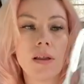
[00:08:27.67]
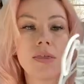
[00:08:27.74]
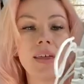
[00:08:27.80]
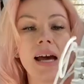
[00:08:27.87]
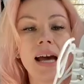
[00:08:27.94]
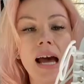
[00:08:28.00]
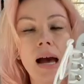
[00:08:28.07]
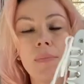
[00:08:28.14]

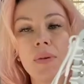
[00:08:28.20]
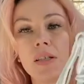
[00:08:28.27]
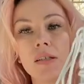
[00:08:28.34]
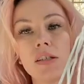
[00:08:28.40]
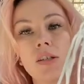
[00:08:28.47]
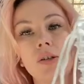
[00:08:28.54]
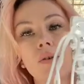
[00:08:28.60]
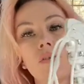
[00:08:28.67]
That happens
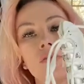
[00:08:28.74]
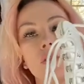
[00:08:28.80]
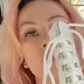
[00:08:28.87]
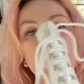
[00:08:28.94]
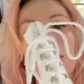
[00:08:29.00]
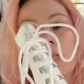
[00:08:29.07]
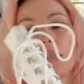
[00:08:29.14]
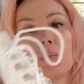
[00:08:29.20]
too if you're
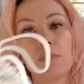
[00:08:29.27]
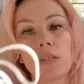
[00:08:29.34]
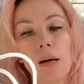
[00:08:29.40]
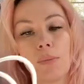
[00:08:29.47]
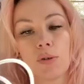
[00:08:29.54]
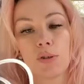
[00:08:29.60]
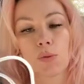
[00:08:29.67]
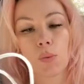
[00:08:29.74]
doing some
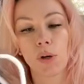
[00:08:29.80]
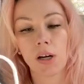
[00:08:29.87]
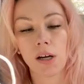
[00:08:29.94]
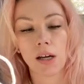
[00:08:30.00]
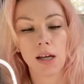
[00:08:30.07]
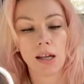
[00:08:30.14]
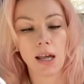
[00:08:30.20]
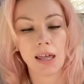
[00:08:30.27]
doubles work.
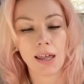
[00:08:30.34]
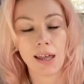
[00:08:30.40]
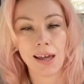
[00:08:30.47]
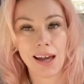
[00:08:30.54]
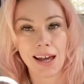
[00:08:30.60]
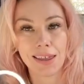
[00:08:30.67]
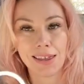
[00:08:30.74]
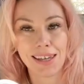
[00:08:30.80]

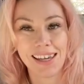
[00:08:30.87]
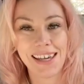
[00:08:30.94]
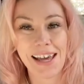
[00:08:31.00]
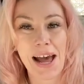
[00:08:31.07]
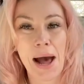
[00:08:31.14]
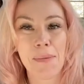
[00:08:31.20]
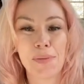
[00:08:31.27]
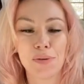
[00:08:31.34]
I think it
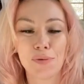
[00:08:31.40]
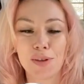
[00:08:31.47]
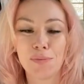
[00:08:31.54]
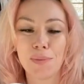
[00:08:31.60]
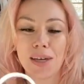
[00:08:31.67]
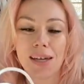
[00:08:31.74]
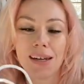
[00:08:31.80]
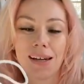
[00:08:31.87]
happened with
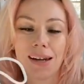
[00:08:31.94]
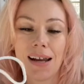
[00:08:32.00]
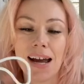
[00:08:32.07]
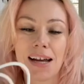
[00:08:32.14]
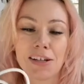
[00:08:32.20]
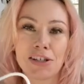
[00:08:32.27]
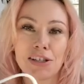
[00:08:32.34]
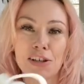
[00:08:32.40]
me and
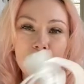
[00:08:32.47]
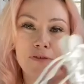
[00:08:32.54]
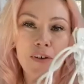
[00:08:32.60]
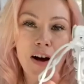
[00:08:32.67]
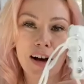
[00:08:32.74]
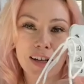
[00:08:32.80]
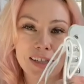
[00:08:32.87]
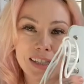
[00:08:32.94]
Ashley
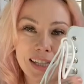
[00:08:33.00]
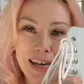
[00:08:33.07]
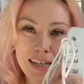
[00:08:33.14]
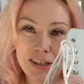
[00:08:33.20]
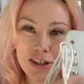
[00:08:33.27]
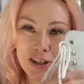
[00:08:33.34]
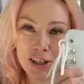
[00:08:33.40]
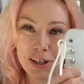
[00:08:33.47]
Fox
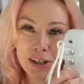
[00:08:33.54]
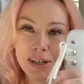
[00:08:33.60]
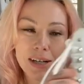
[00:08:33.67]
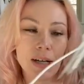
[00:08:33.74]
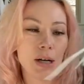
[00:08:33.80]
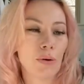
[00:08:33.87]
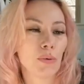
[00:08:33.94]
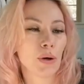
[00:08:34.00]
last year
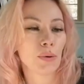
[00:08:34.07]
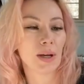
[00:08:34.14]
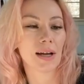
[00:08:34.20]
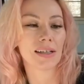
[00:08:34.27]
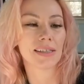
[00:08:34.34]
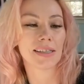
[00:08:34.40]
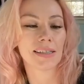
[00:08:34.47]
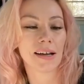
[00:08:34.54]
where we
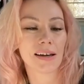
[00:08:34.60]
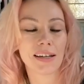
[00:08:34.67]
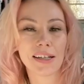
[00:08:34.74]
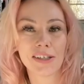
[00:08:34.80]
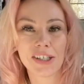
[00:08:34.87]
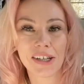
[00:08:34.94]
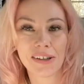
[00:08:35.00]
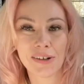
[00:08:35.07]
got stuck on
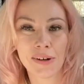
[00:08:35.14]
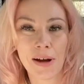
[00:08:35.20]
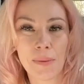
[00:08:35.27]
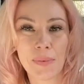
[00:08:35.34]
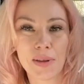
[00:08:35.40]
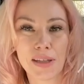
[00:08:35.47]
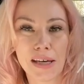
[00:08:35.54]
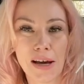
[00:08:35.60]
each other up
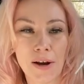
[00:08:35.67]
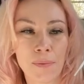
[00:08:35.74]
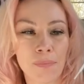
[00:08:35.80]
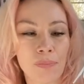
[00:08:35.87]
in the air.